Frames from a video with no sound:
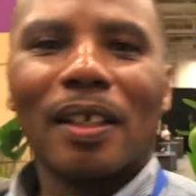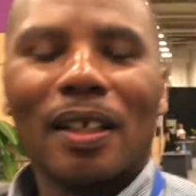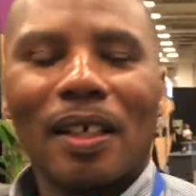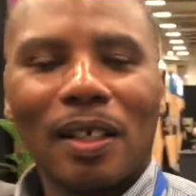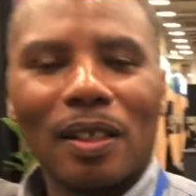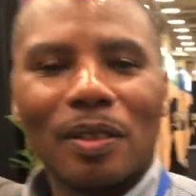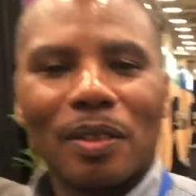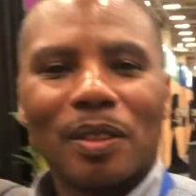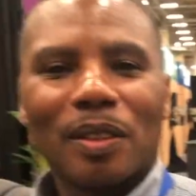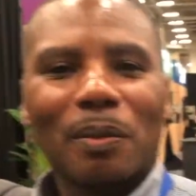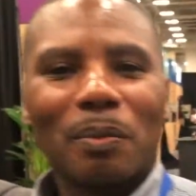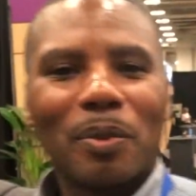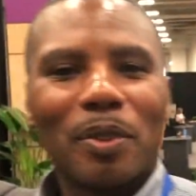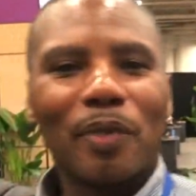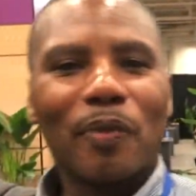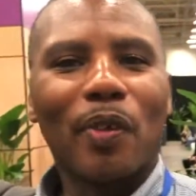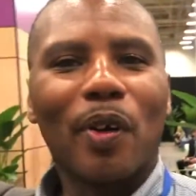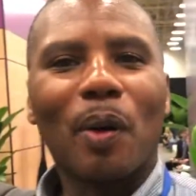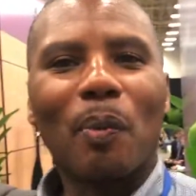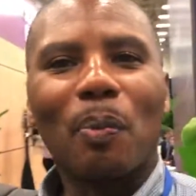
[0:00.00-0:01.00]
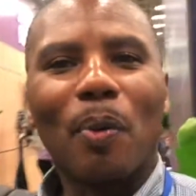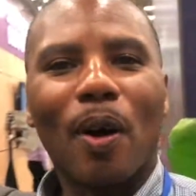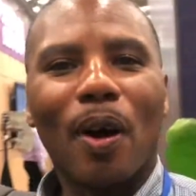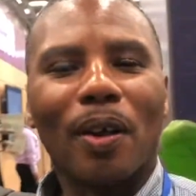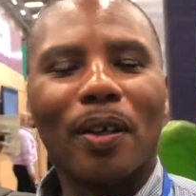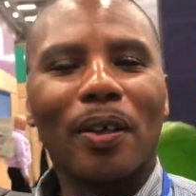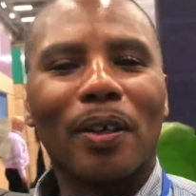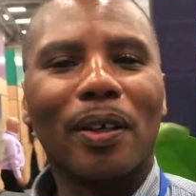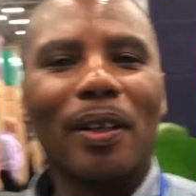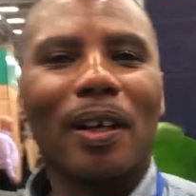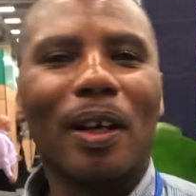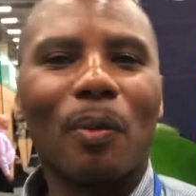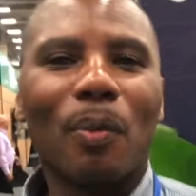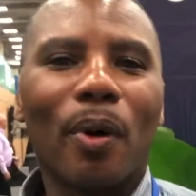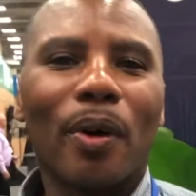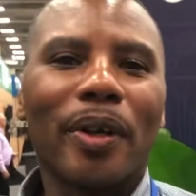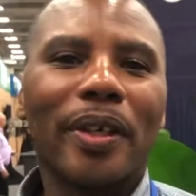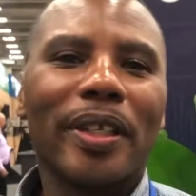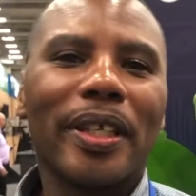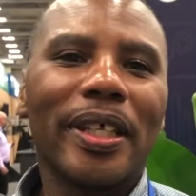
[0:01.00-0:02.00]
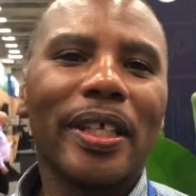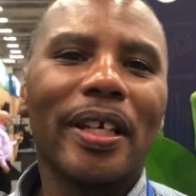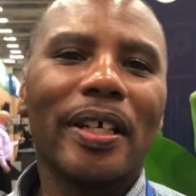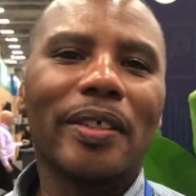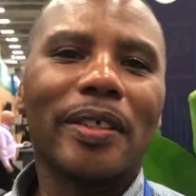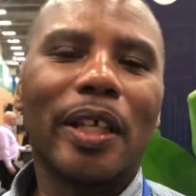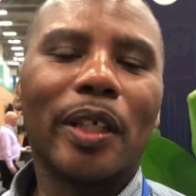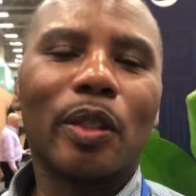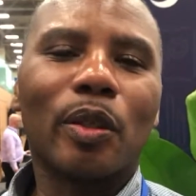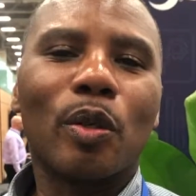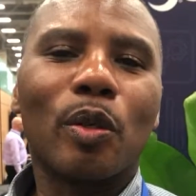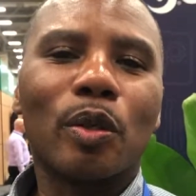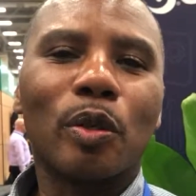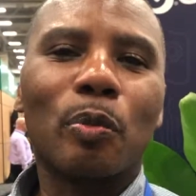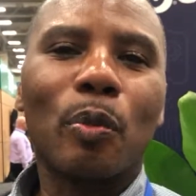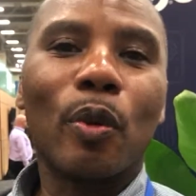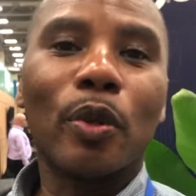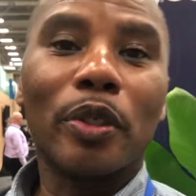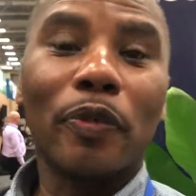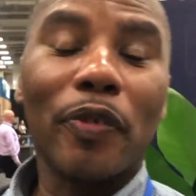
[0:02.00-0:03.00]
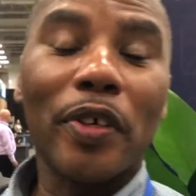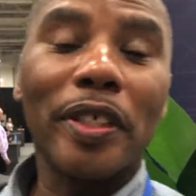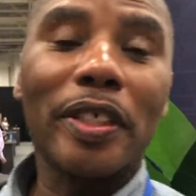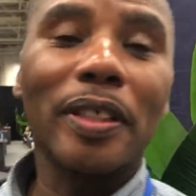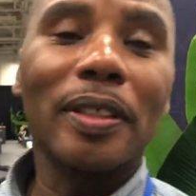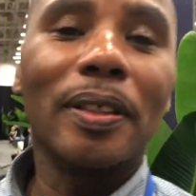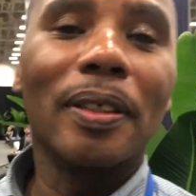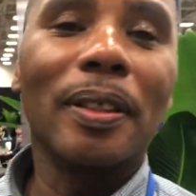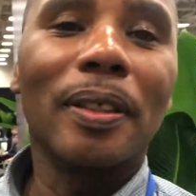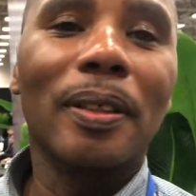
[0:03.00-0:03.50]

Uh, Chevell Parker. I work in the uh, technical support division.